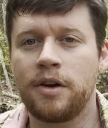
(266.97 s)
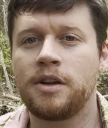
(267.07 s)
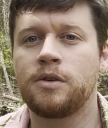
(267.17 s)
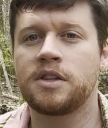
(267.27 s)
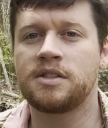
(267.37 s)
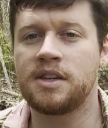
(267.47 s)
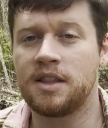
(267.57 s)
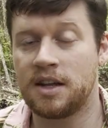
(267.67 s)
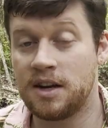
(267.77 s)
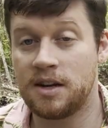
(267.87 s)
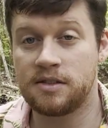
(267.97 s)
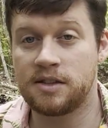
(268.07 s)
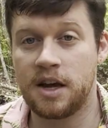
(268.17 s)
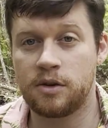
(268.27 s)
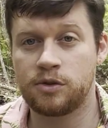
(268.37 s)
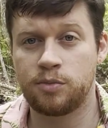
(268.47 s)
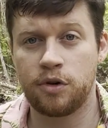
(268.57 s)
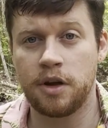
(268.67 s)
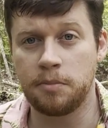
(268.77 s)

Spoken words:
and you can see that it is now spring